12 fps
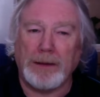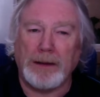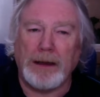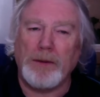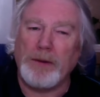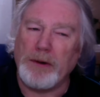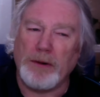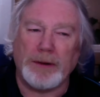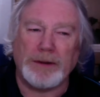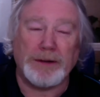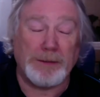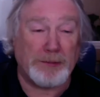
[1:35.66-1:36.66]
It would not
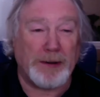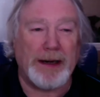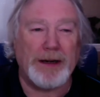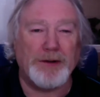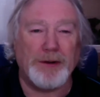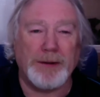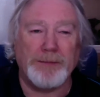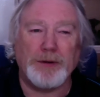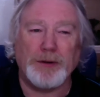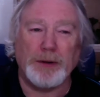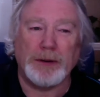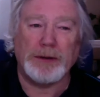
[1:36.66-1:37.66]
surprise you, I'm
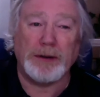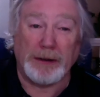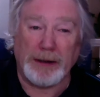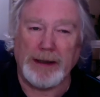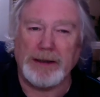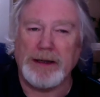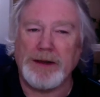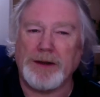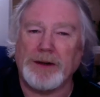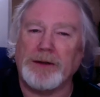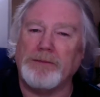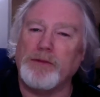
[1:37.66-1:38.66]
sure, to learn that
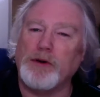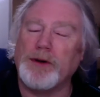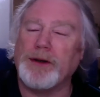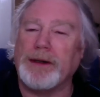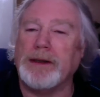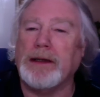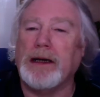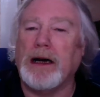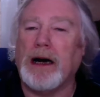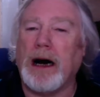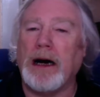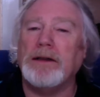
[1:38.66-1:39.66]
there are more than
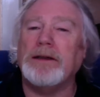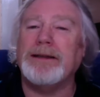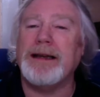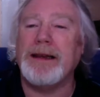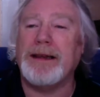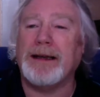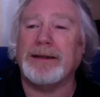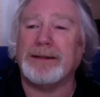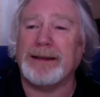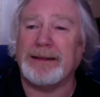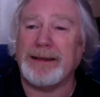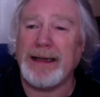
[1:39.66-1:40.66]
one hundred and thirty
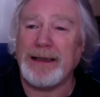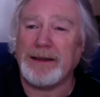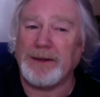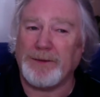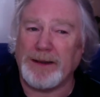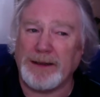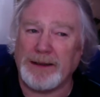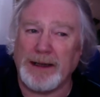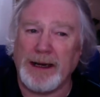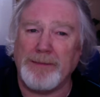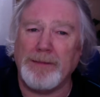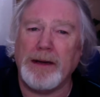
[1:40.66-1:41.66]
saints of this
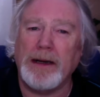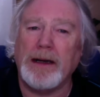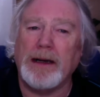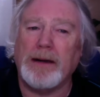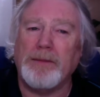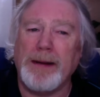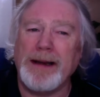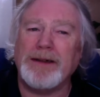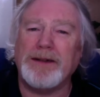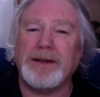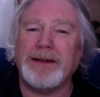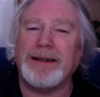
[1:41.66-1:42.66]
name
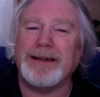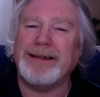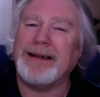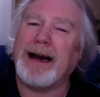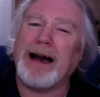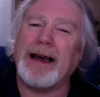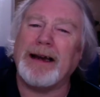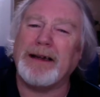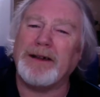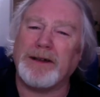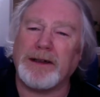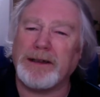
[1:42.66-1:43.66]
mentioned in
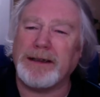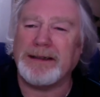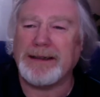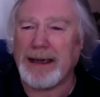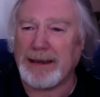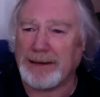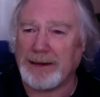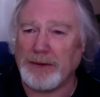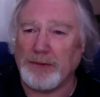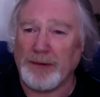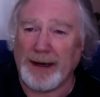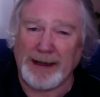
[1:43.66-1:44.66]
Irish
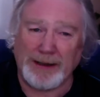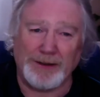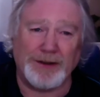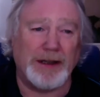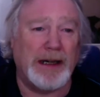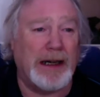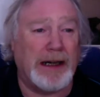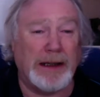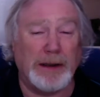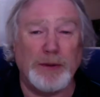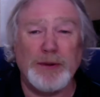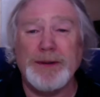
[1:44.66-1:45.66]
ecclesiastical records
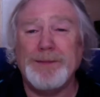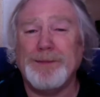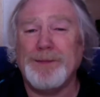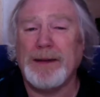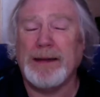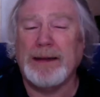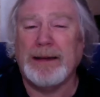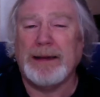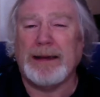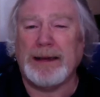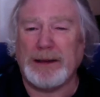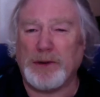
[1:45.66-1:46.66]
alone,
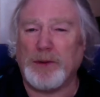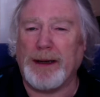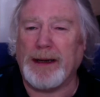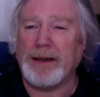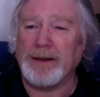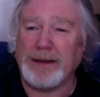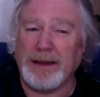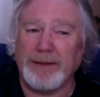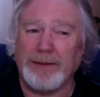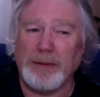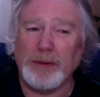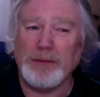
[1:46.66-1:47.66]
and it's quite
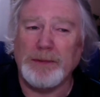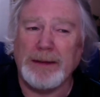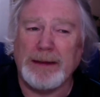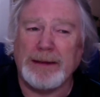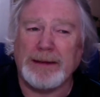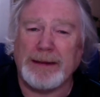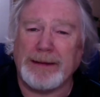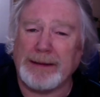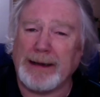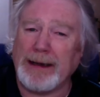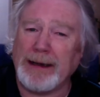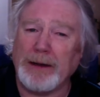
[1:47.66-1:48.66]
conceivable that their
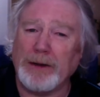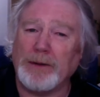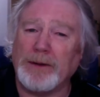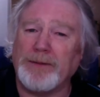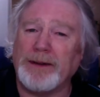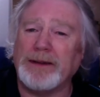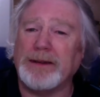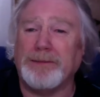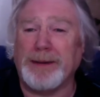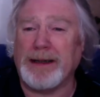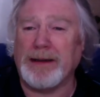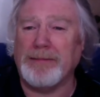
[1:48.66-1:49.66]
hagiographies have
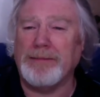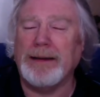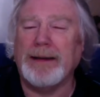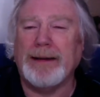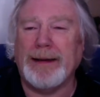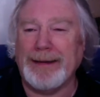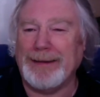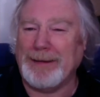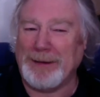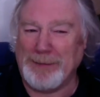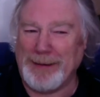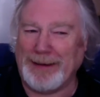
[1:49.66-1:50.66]
become
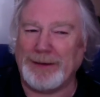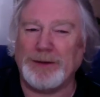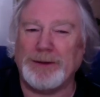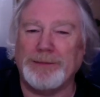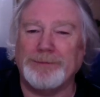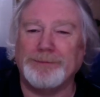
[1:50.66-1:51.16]
intermixed.